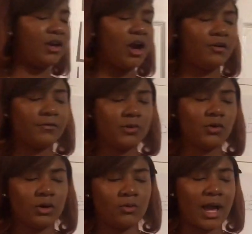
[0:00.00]
heard from you
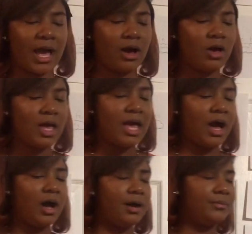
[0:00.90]
in a while.
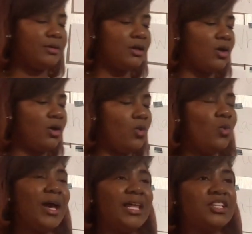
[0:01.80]

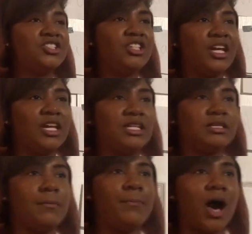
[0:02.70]
What is Jenny's
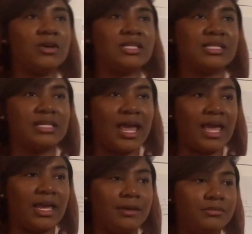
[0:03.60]
boss's
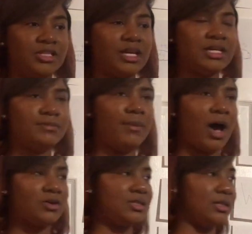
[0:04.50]
name? Jenny
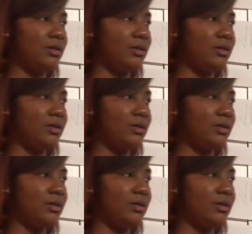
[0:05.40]
Boss.